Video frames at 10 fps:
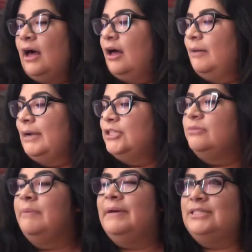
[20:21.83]
Um, I
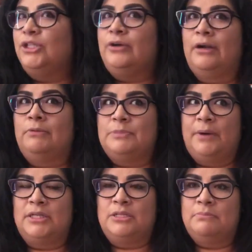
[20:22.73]
do my best to try to
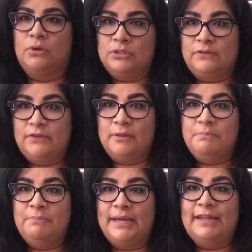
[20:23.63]
respond to most of
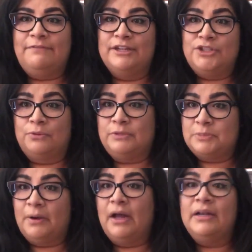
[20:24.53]
them, but if I don't
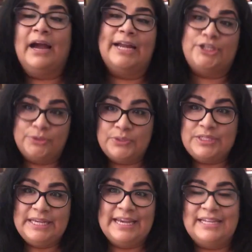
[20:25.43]
respond, I do
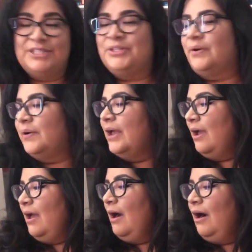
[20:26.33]
see it. So
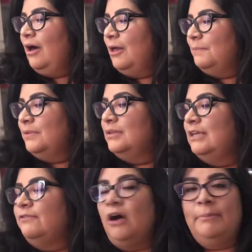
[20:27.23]
um,
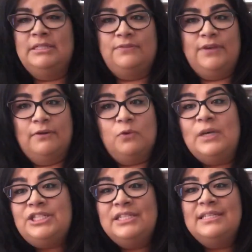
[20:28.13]
leave comments if you have
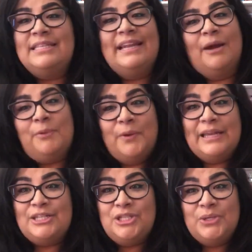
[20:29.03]
questions and I will
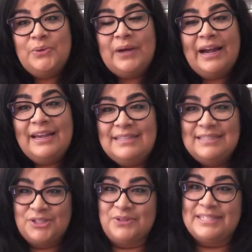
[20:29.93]
get to you
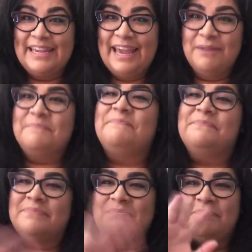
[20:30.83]
guys as soon as I can.
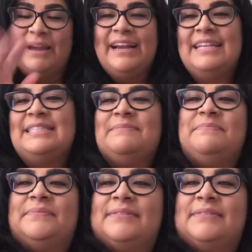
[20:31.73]
Bye guys.